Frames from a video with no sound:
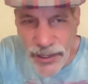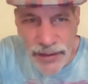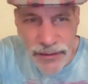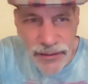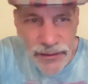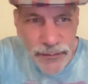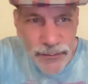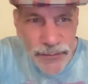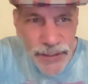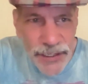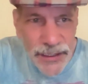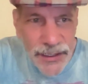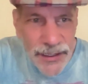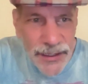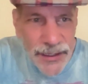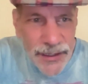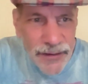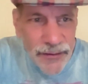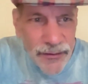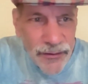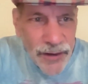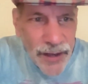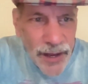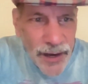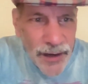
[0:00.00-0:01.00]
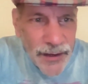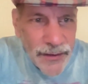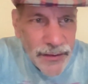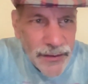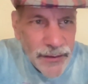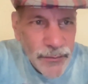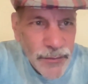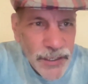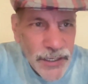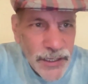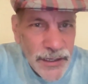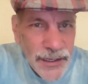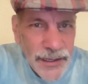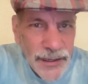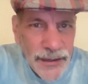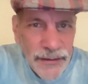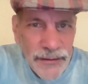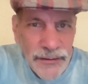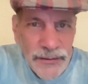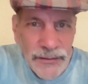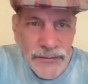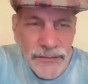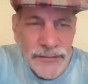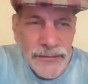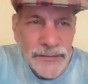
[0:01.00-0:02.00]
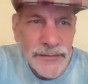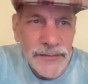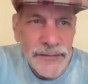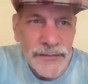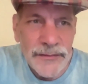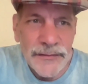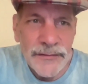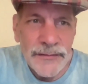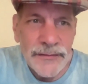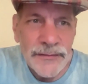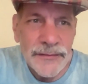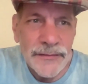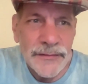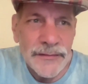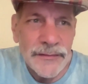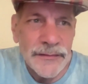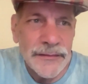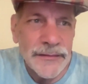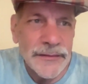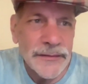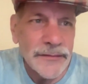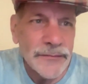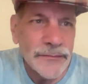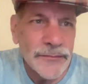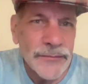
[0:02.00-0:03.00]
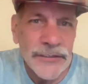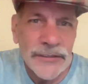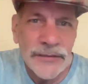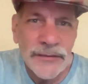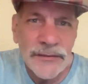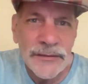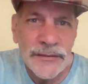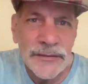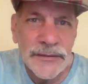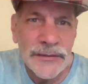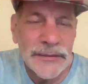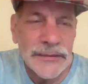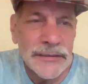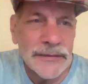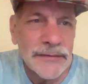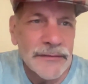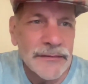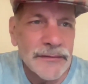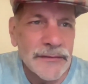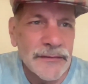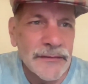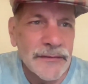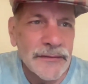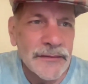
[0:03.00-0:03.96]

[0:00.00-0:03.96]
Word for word: you end the meeting or not end the meeting? Oh my God.